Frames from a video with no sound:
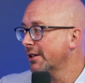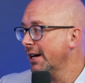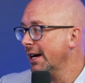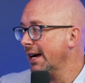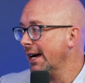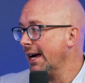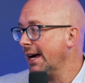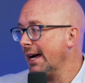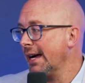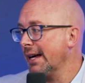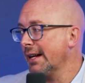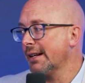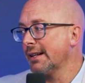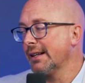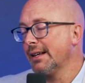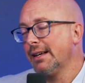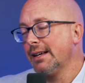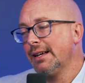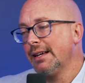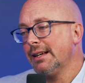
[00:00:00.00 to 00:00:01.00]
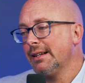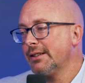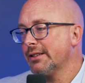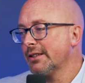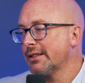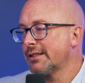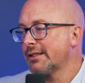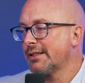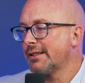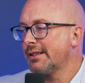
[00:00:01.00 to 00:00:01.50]
And
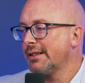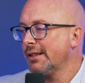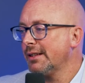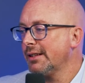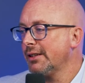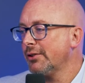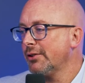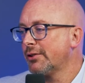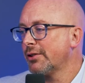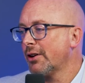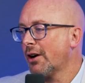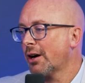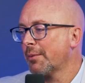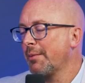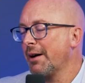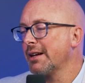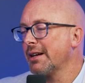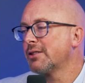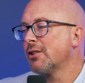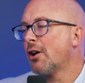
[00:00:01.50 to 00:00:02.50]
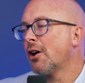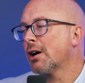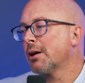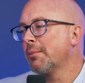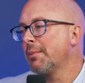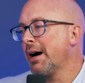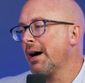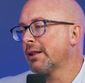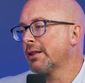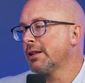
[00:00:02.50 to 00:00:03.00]
just you talk
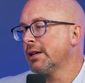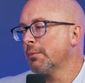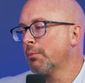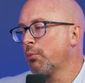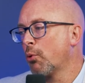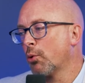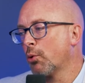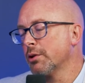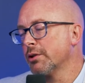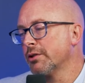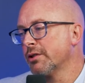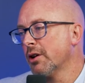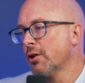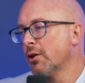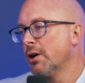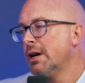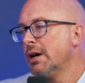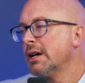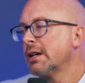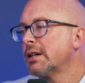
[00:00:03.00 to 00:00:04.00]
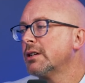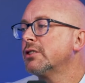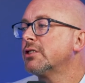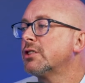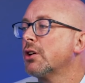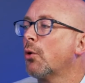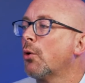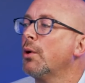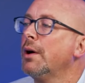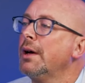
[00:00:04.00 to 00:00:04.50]
about the importance though.
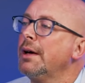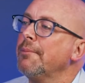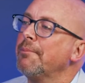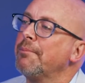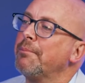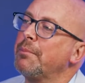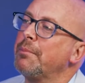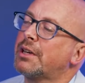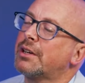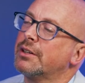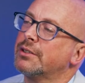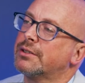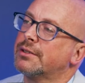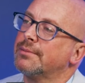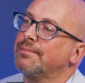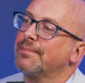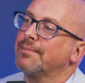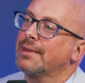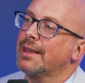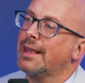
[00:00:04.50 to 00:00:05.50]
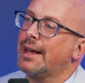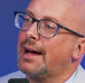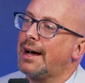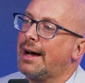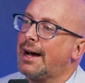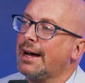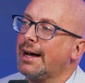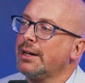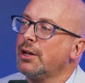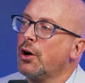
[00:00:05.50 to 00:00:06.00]
Because
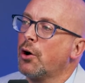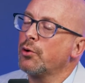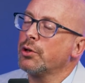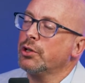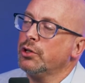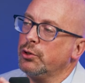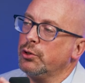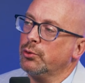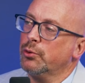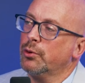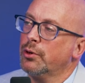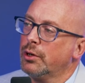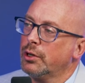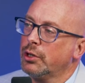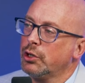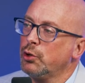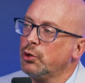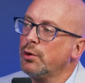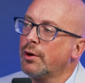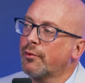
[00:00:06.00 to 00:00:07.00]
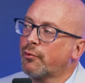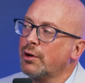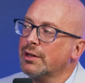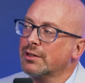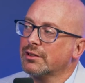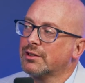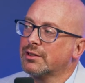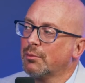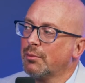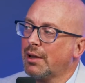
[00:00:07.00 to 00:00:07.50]
I know you have written
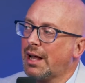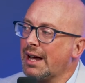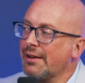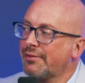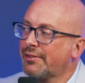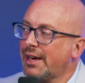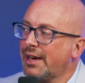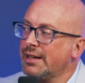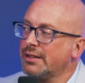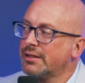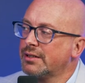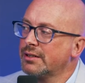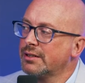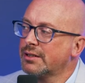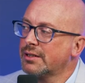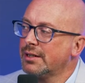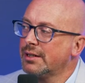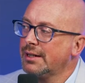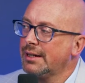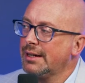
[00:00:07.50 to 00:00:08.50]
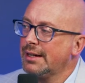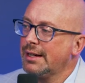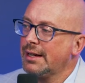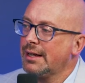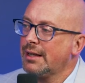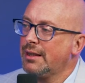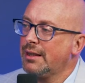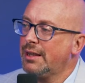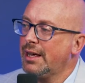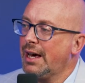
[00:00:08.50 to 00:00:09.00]
some life cases.
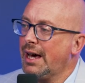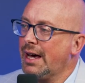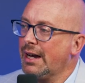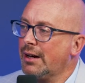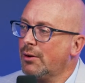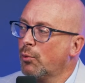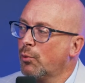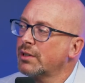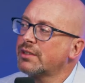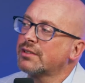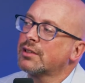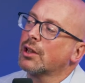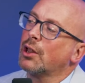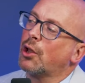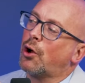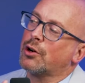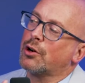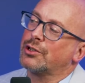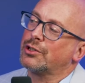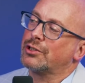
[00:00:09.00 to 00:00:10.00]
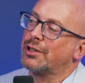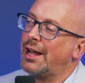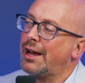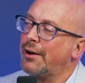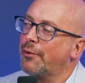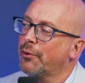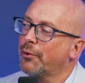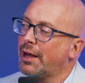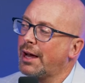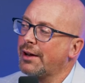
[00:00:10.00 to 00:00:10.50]
What's the largest
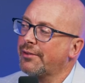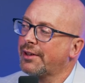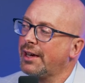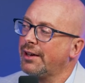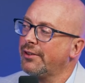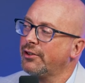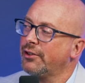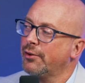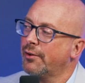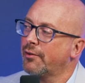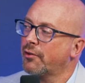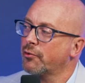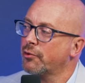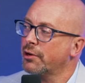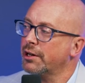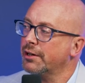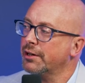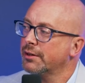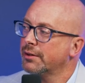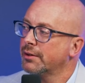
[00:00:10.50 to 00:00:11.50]
life case you ever written?